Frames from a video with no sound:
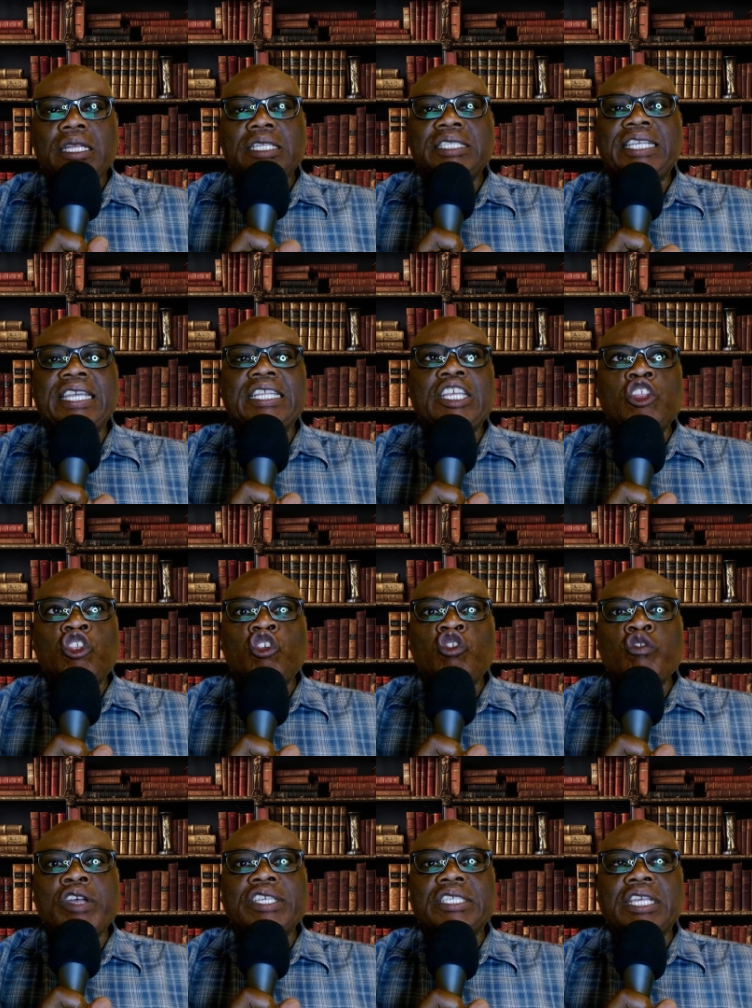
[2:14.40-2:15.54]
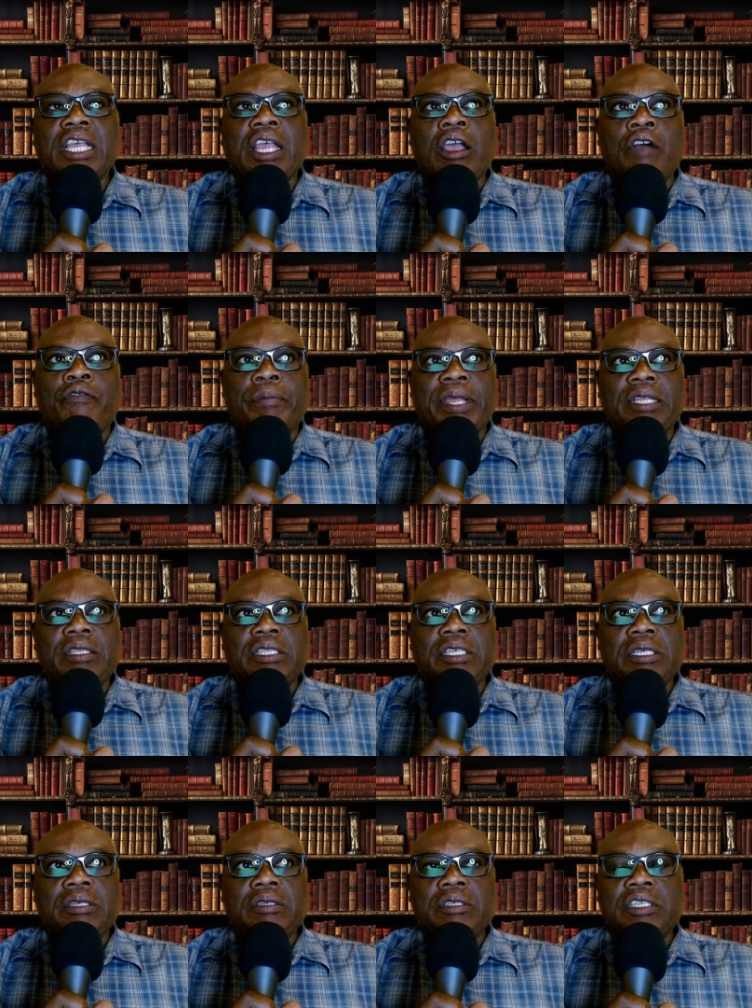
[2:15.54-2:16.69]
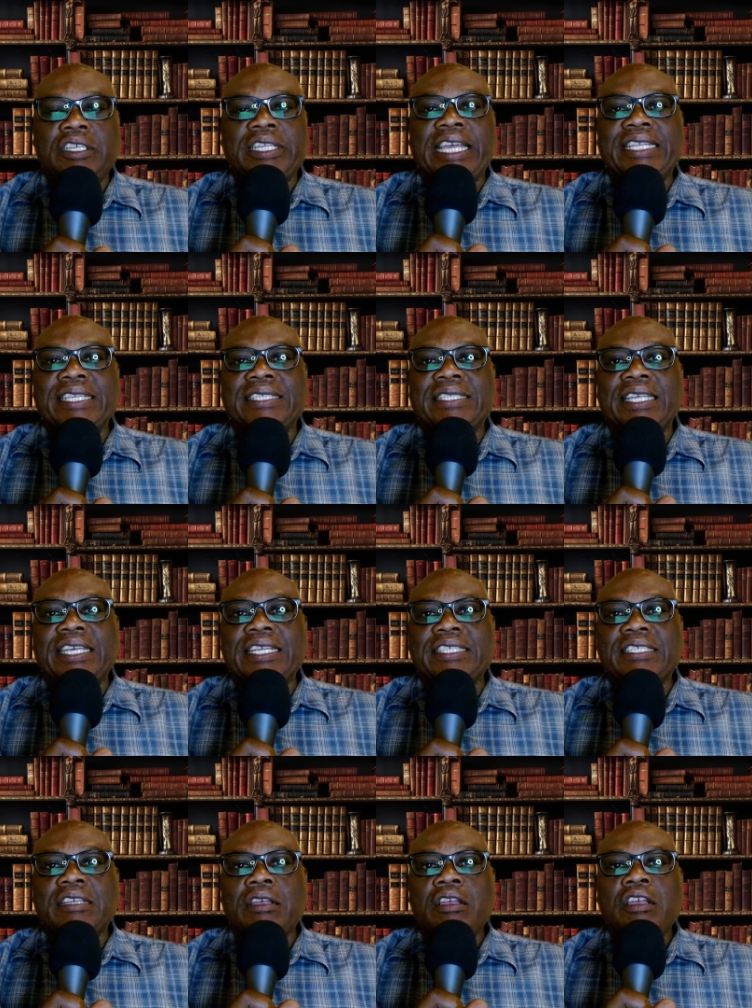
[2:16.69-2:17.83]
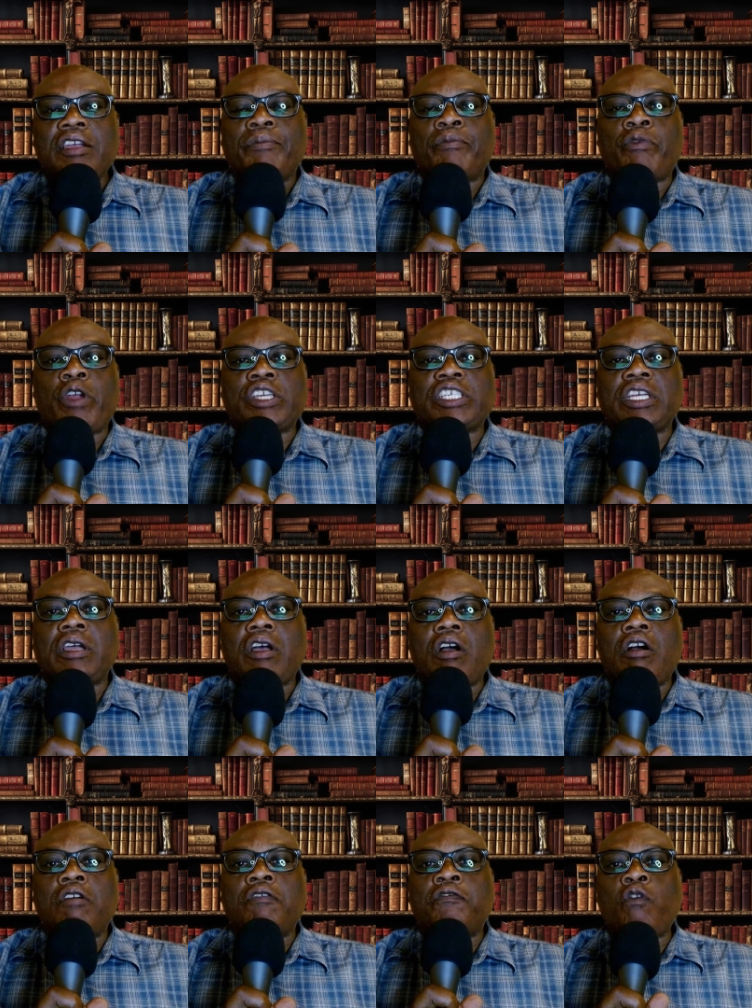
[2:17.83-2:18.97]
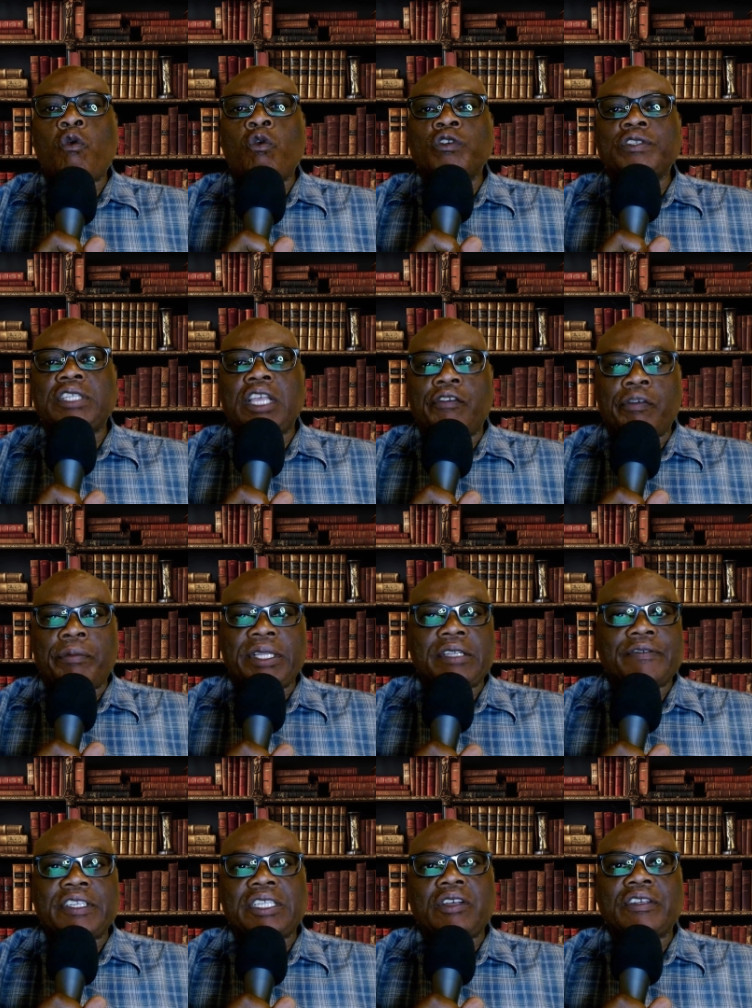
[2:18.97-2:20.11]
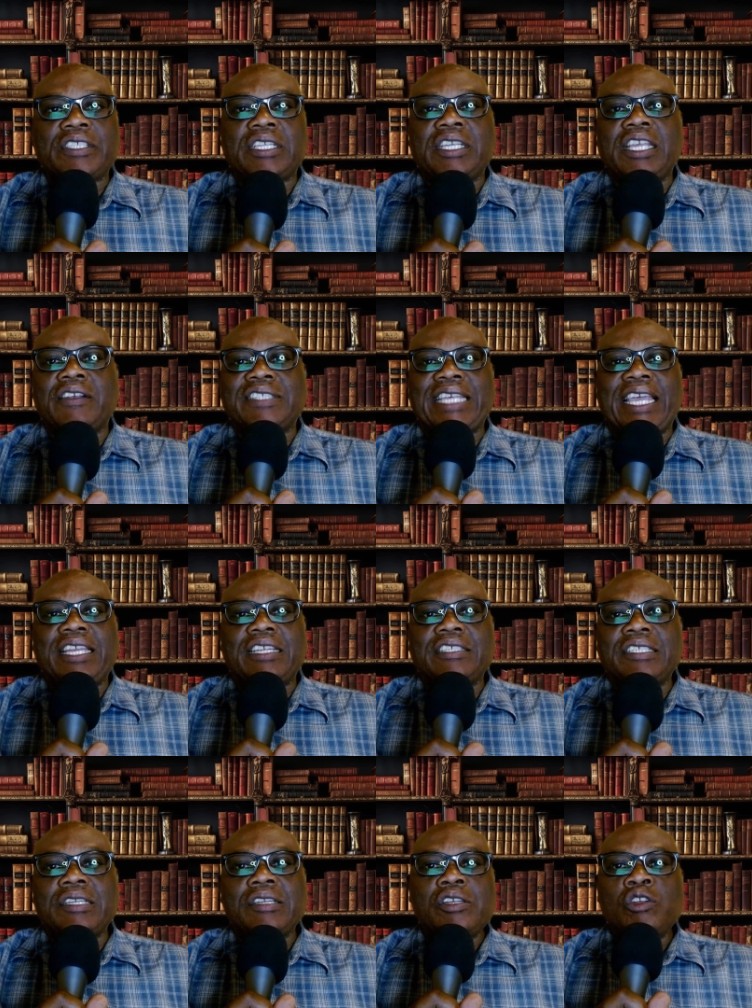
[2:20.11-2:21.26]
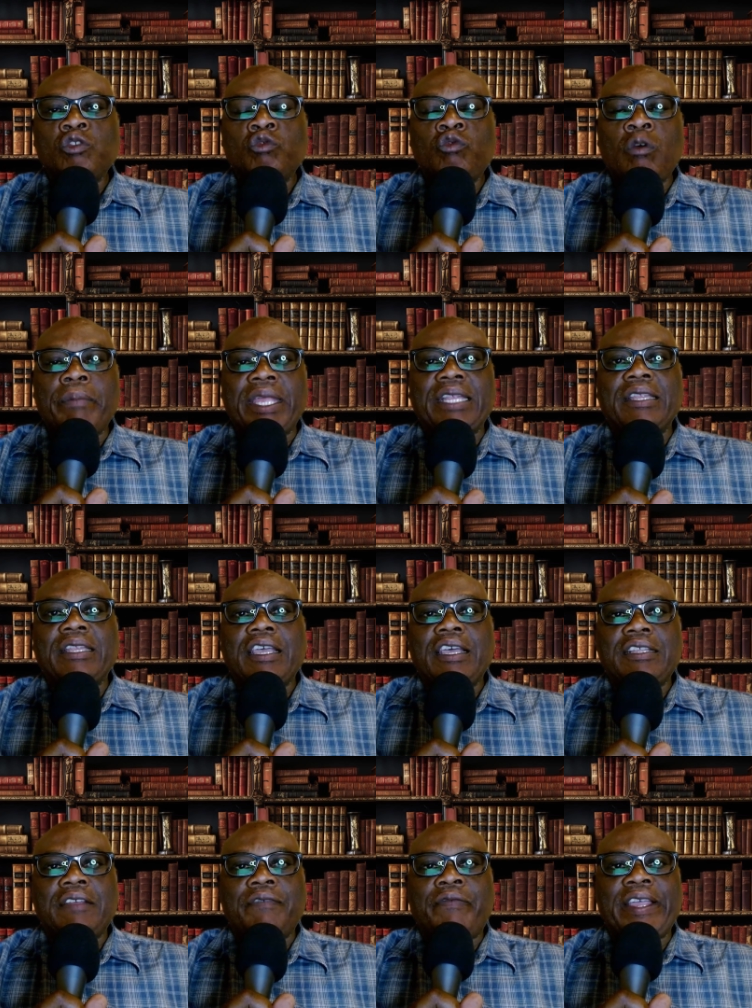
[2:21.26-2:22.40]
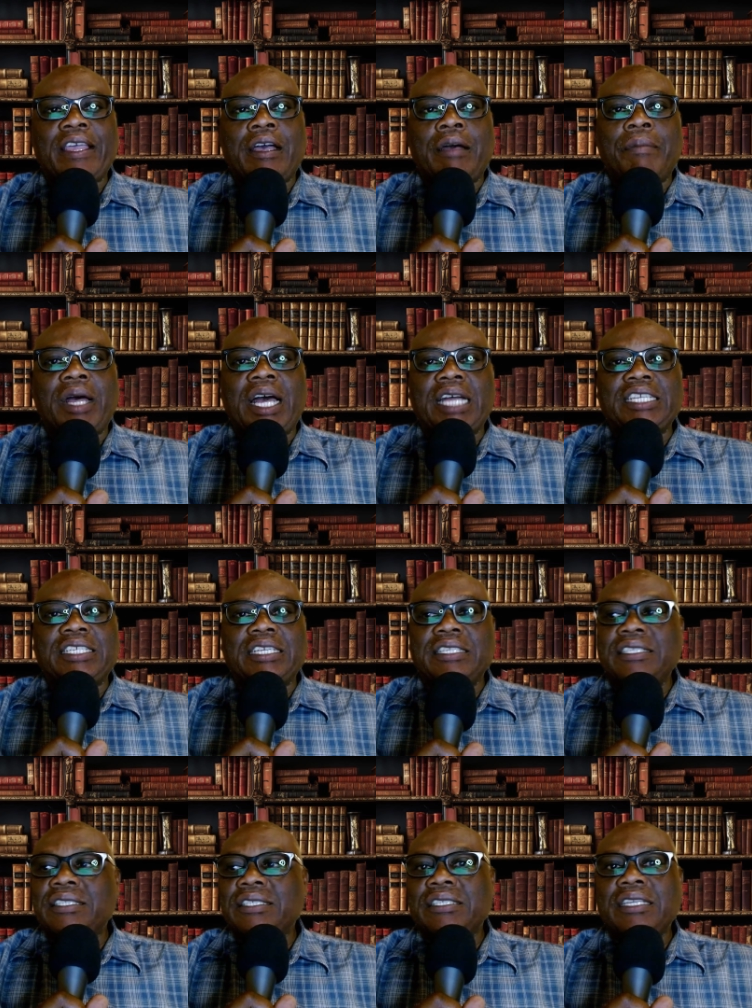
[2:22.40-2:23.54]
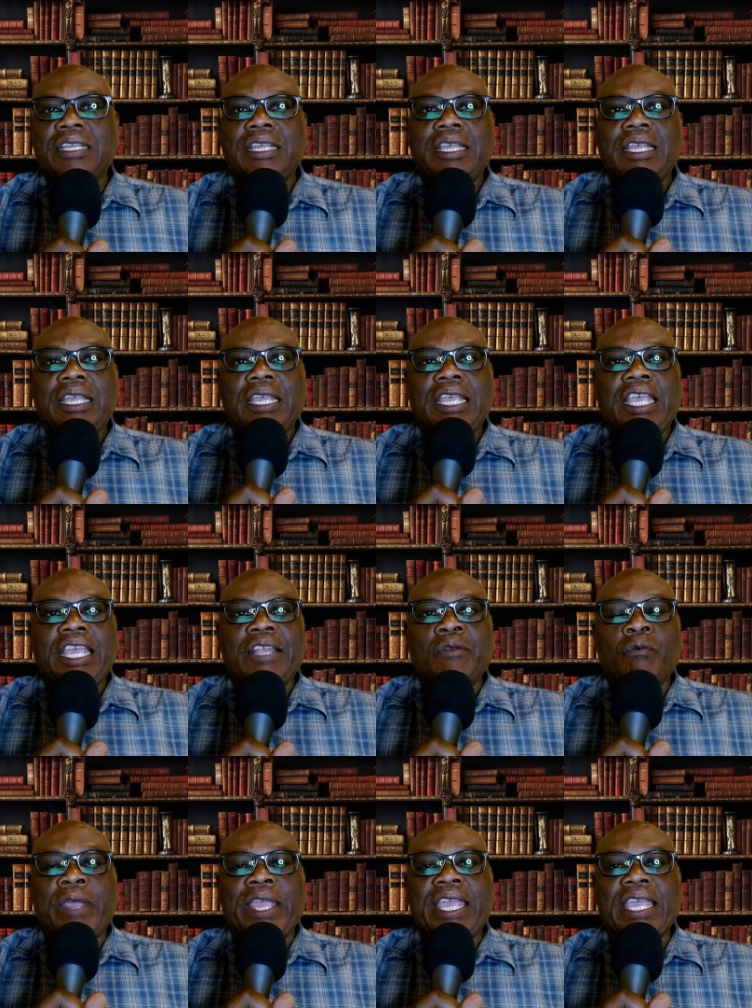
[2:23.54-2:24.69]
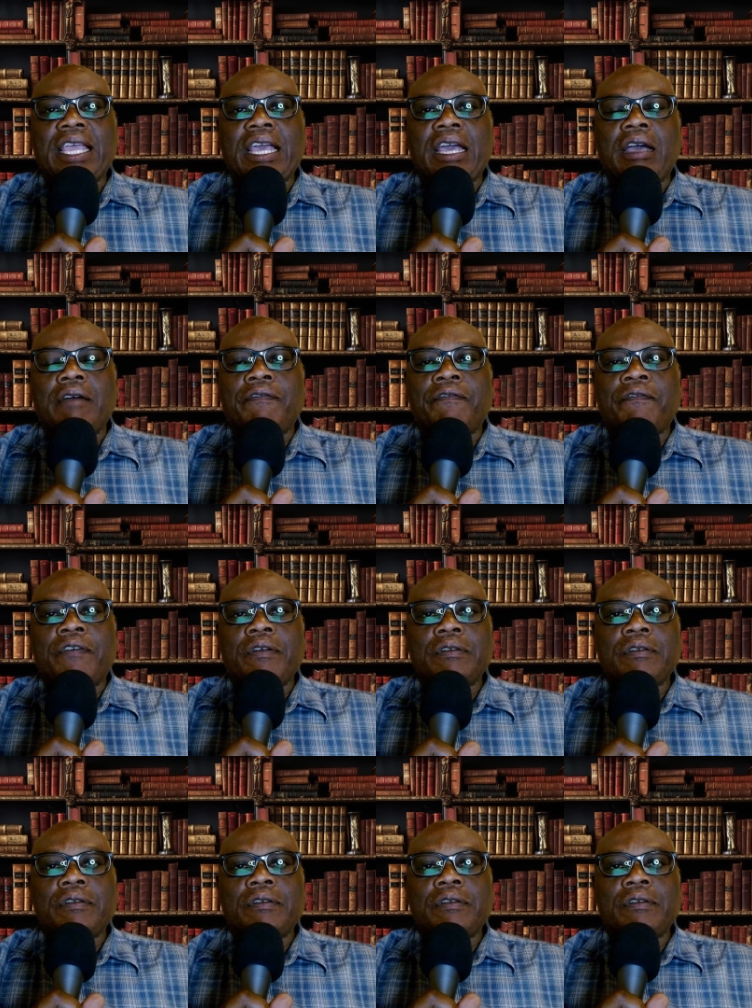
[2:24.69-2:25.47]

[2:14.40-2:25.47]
did the US government, the United States, pressure or force the government of the Turks and Caicos Islands to amend the Firearm Ordinance in wake of